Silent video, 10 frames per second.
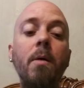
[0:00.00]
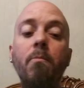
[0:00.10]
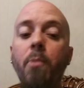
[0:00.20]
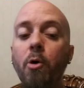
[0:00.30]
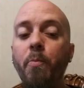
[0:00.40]

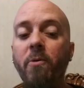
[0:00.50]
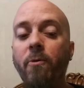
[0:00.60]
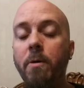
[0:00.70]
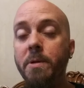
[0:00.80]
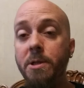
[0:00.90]
Both
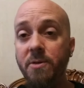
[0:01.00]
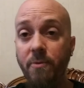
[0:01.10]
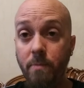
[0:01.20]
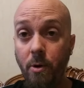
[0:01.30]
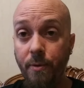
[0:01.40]
performances
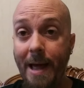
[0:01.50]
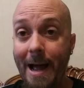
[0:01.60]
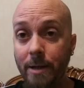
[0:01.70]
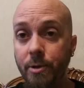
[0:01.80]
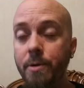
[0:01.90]
from both
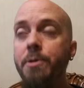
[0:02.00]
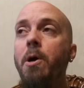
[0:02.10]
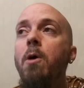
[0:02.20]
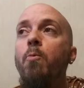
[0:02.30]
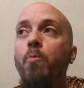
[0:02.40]
actors
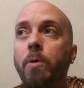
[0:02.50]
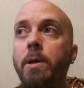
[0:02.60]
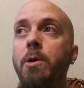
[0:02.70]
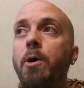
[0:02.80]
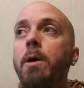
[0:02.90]
are
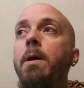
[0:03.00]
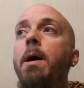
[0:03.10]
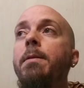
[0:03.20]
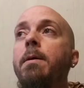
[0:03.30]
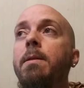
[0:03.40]
really good.
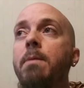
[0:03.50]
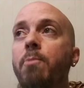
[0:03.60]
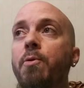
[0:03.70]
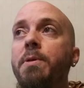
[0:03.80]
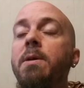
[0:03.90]
I think they
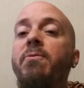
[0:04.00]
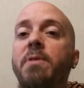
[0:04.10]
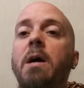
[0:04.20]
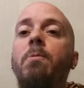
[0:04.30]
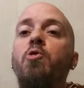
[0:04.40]
both did a
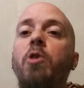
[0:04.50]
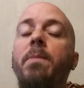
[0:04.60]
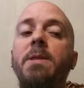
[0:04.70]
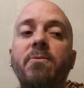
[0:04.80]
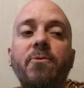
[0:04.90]
phenomenal
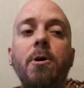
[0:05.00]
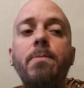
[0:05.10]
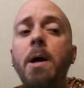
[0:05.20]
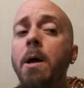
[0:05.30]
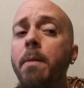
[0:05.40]
job in the film.